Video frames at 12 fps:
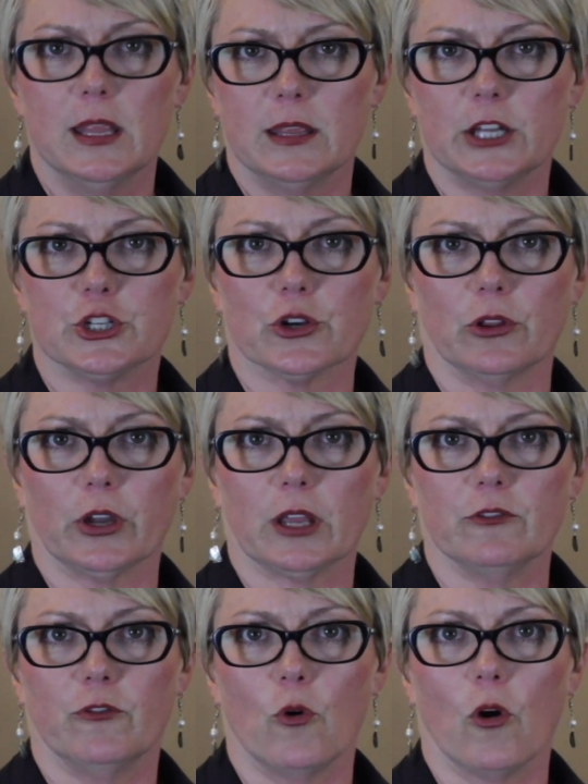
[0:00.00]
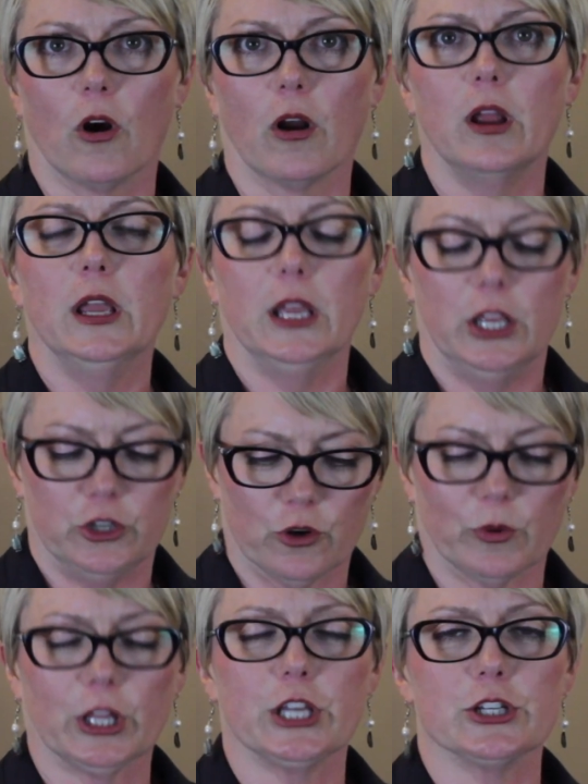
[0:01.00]
that you're looking for in
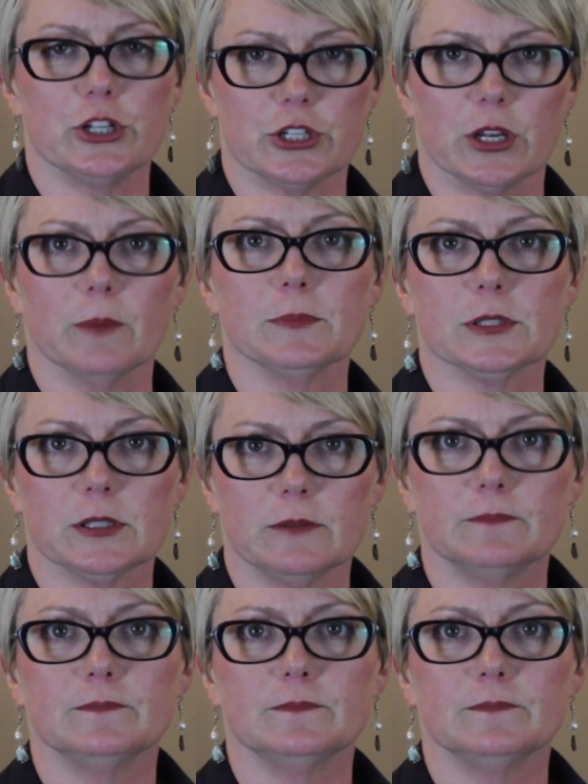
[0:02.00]
your relationships.